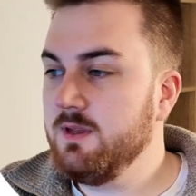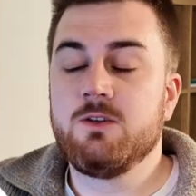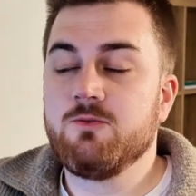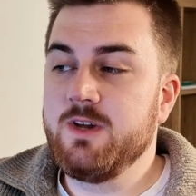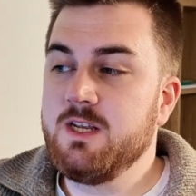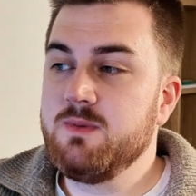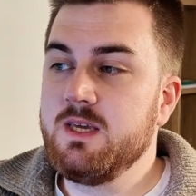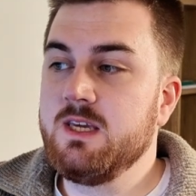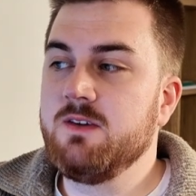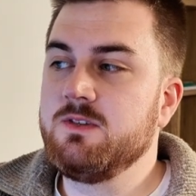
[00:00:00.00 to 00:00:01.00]
The
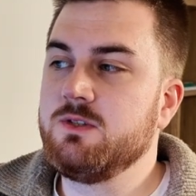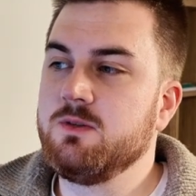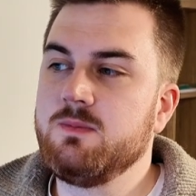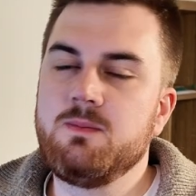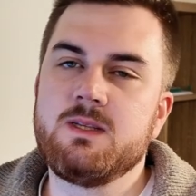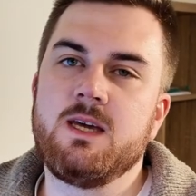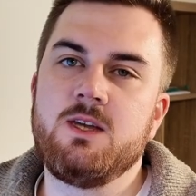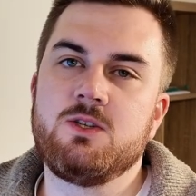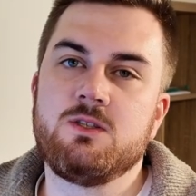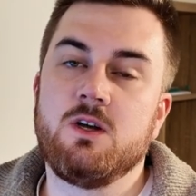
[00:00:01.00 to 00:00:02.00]
README gives you some
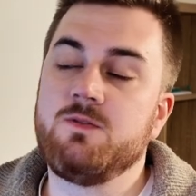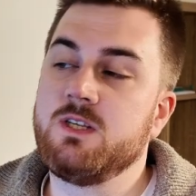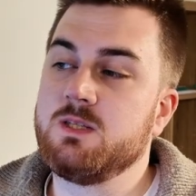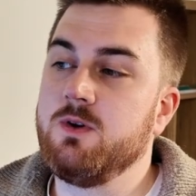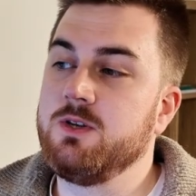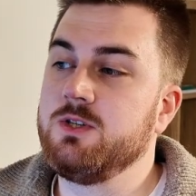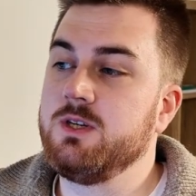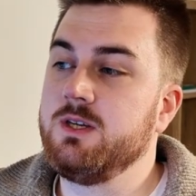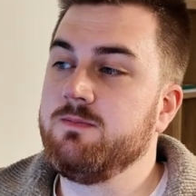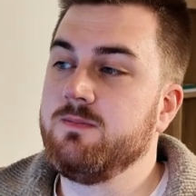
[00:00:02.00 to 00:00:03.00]
limitations of this
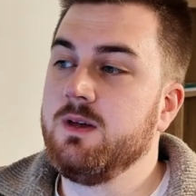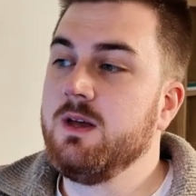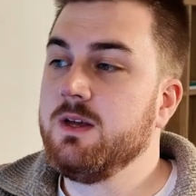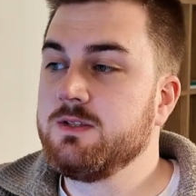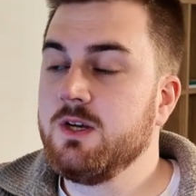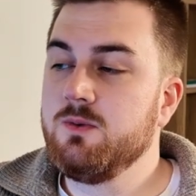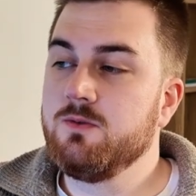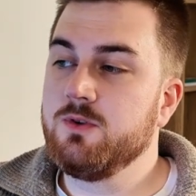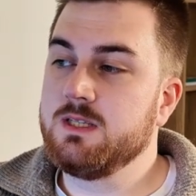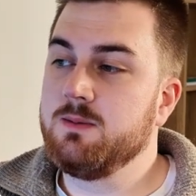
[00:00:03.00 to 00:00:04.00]
spreadsheet. So,
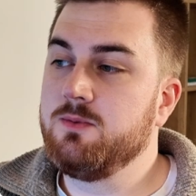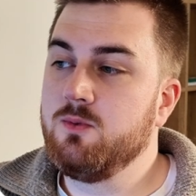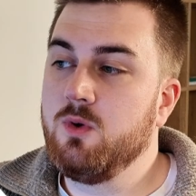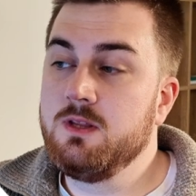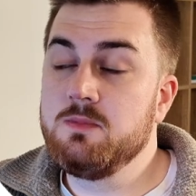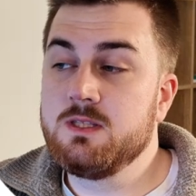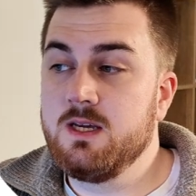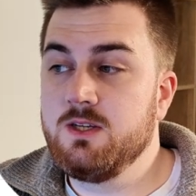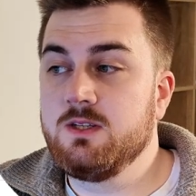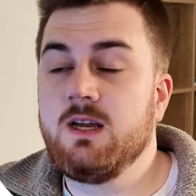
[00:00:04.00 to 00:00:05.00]
for example, one
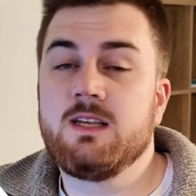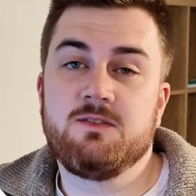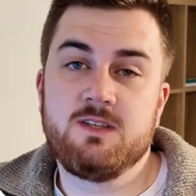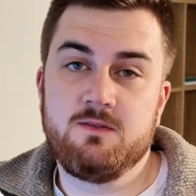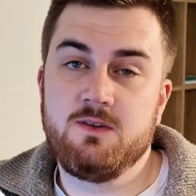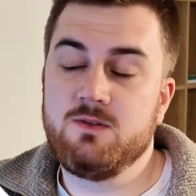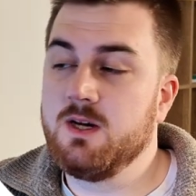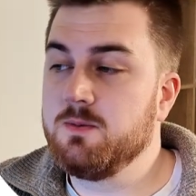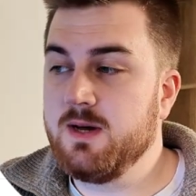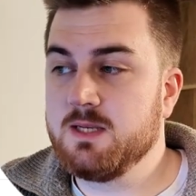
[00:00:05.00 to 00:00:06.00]
limitation, as I've said a few
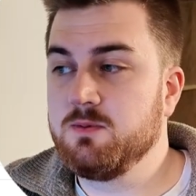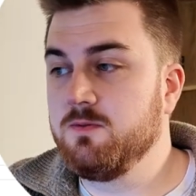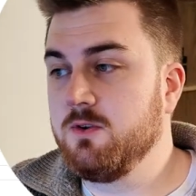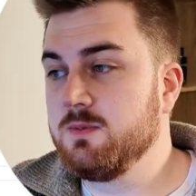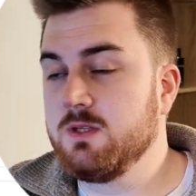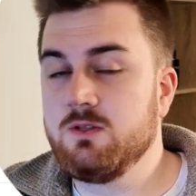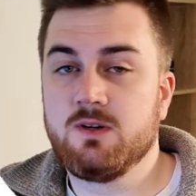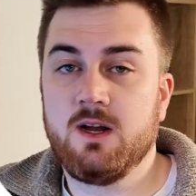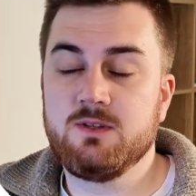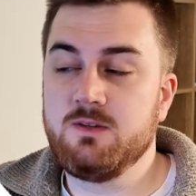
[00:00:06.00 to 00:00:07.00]
times, past performance does
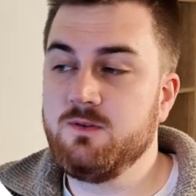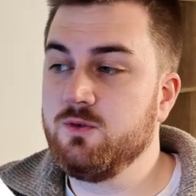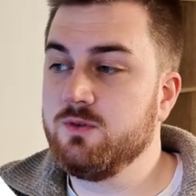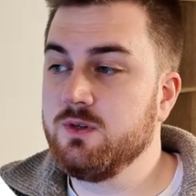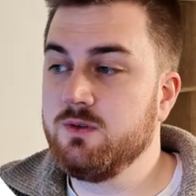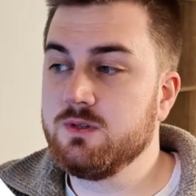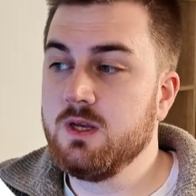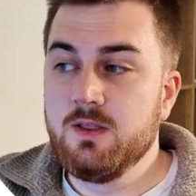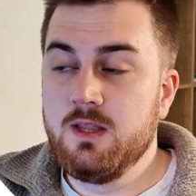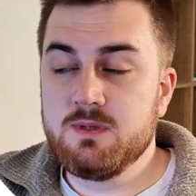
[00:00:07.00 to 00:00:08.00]
not guarantee future results.
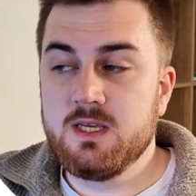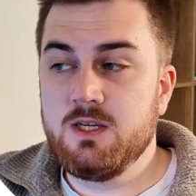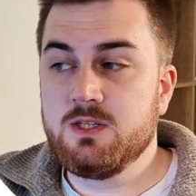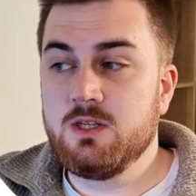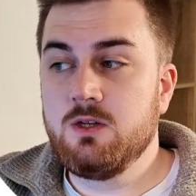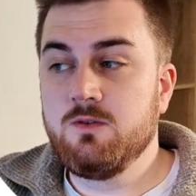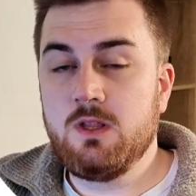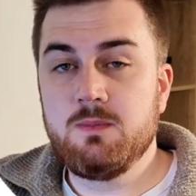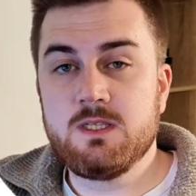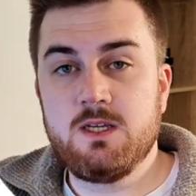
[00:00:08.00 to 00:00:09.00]
Another
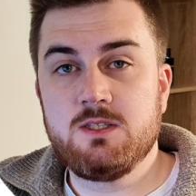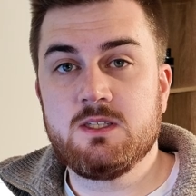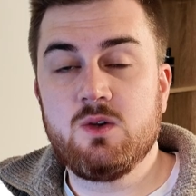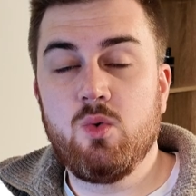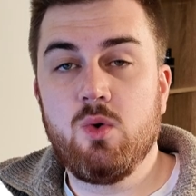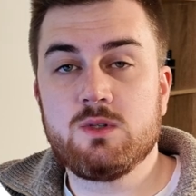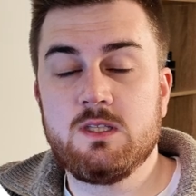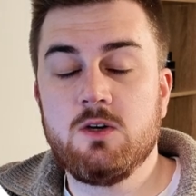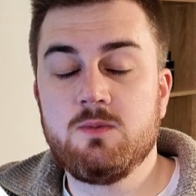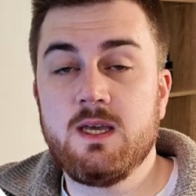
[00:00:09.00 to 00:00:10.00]
limitation is
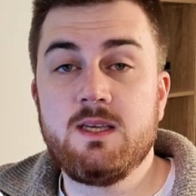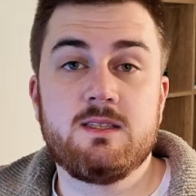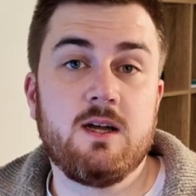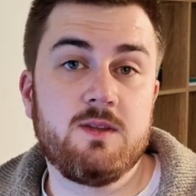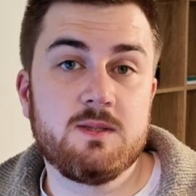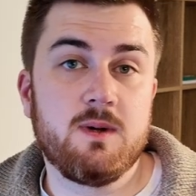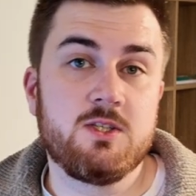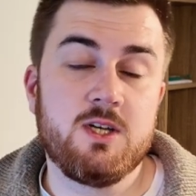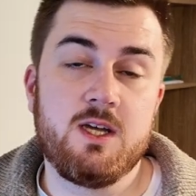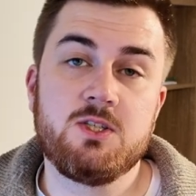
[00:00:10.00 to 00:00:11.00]
quarterly updates. Now, this might
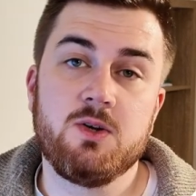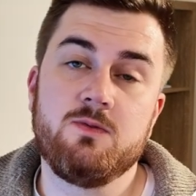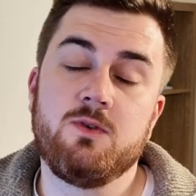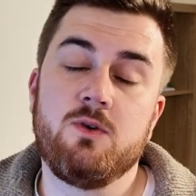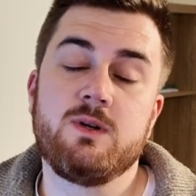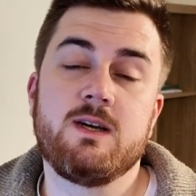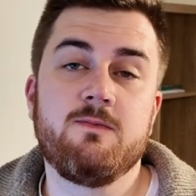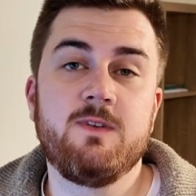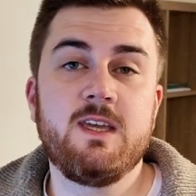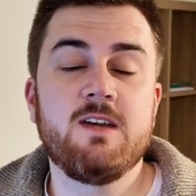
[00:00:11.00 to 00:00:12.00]
change going forward. I'm
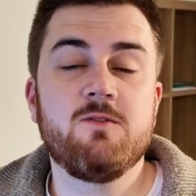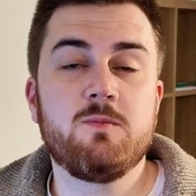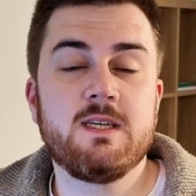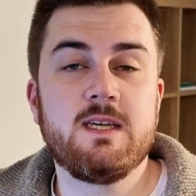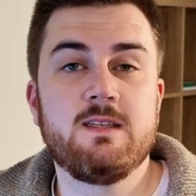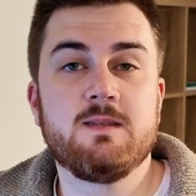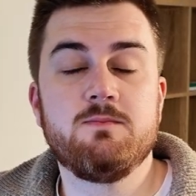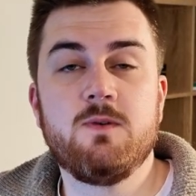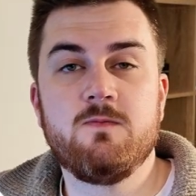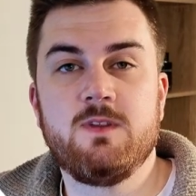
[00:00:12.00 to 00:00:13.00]
thinking of updating this
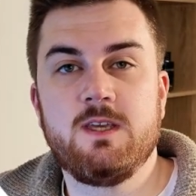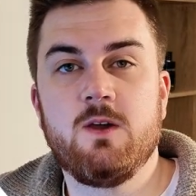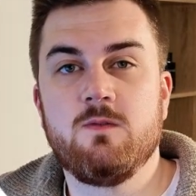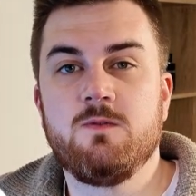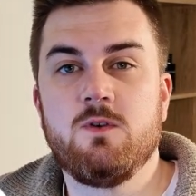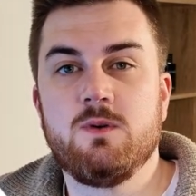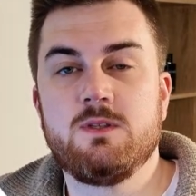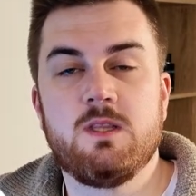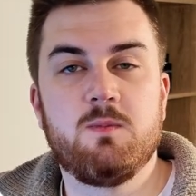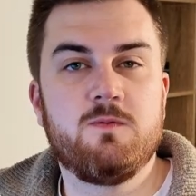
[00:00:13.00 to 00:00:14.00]
monthly going forward.
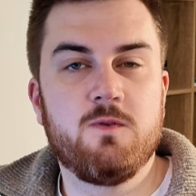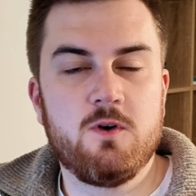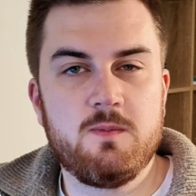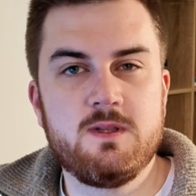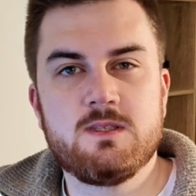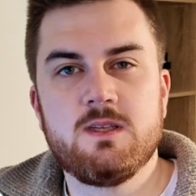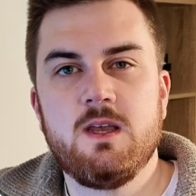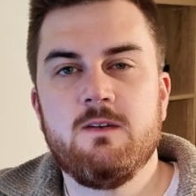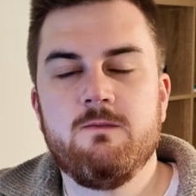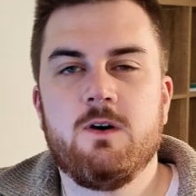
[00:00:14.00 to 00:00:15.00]
So the performance,
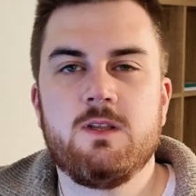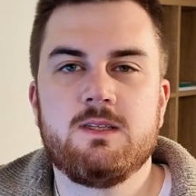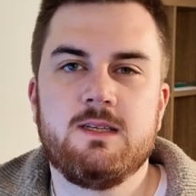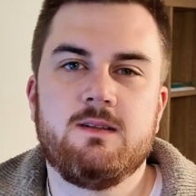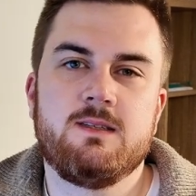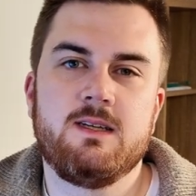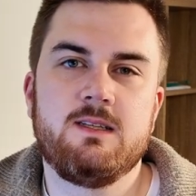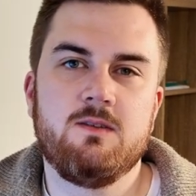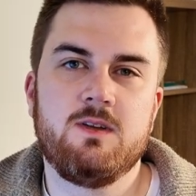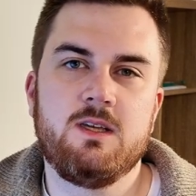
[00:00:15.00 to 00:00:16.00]
volatility, and
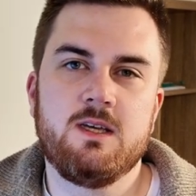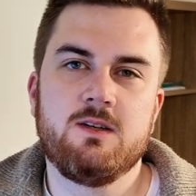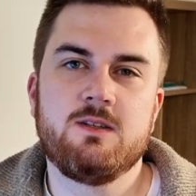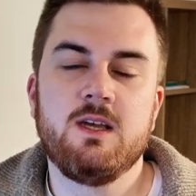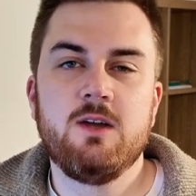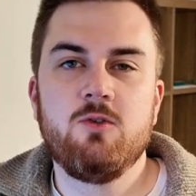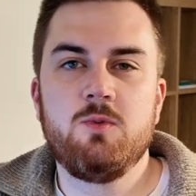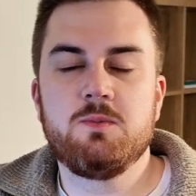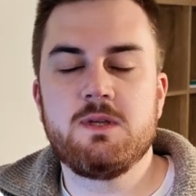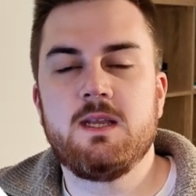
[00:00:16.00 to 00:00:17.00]
dividend yield will
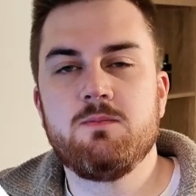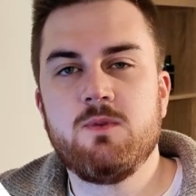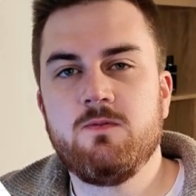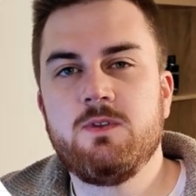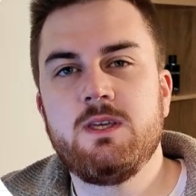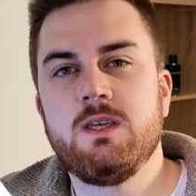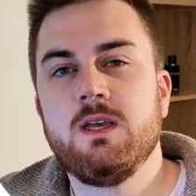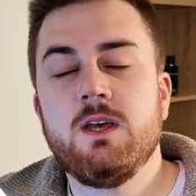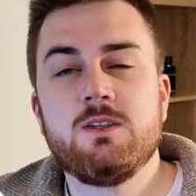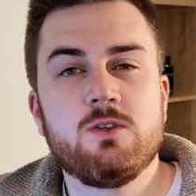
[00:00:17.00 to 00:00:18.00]
be updated monthly.
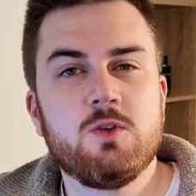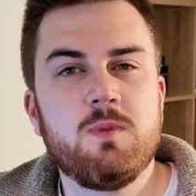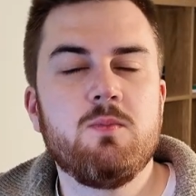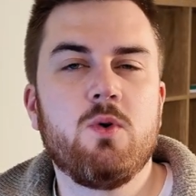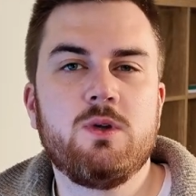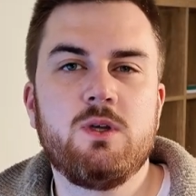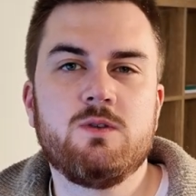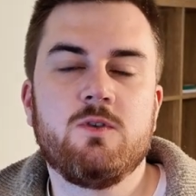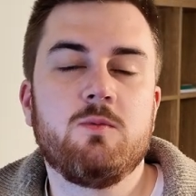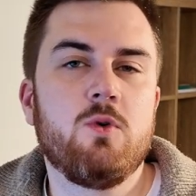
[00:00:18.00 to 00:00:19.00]
So it should be more
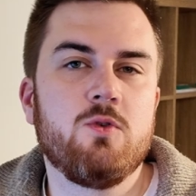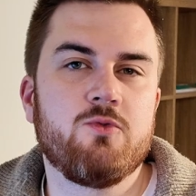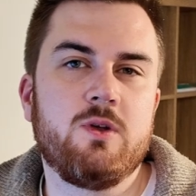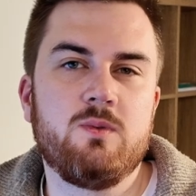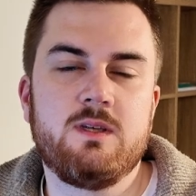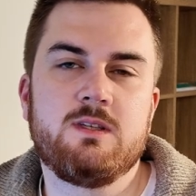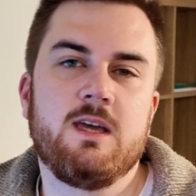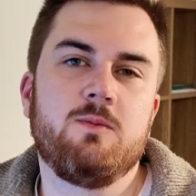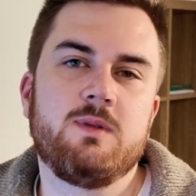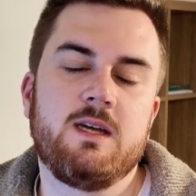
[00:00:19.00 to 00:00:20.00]
useful more frequently to
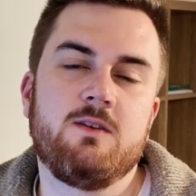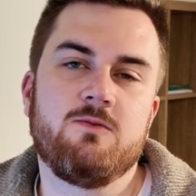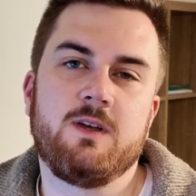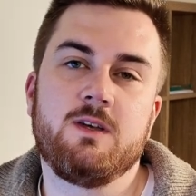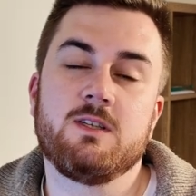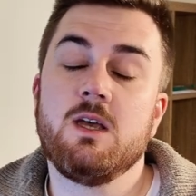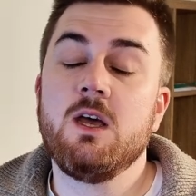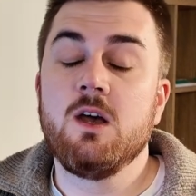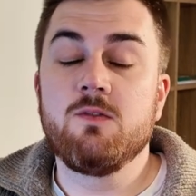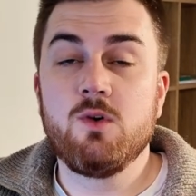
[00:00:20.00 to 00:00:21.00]
get updated figures.
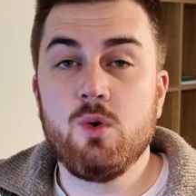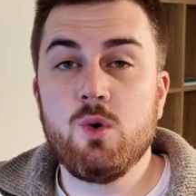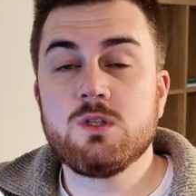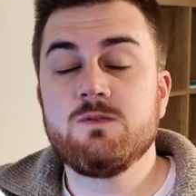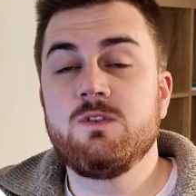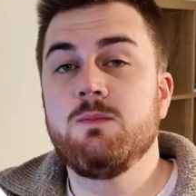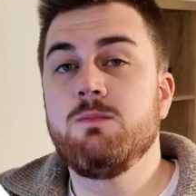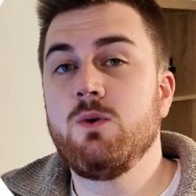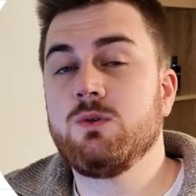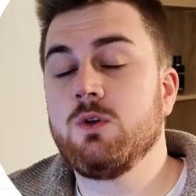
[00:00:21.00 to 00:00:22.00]
Of course, for the
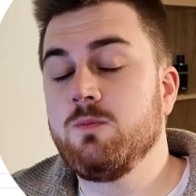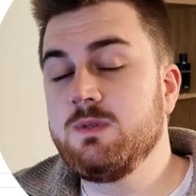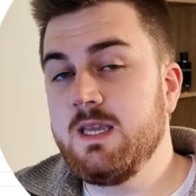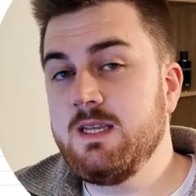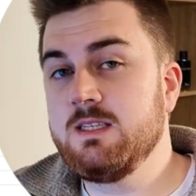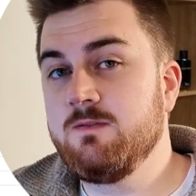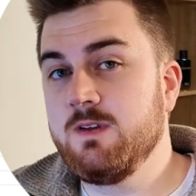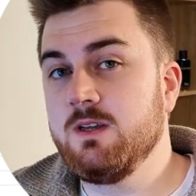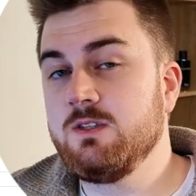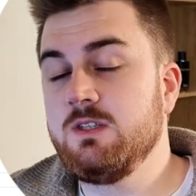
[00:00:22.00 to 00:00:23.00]
most updated
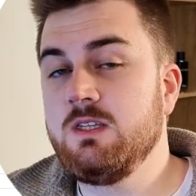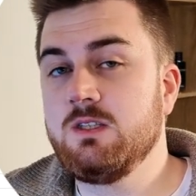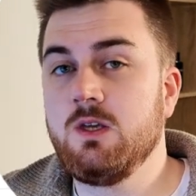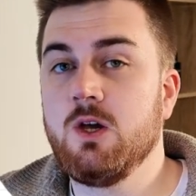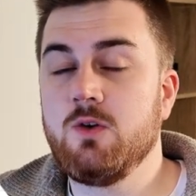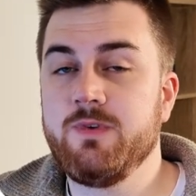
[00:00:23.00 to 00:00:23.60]
figures, you need to do your own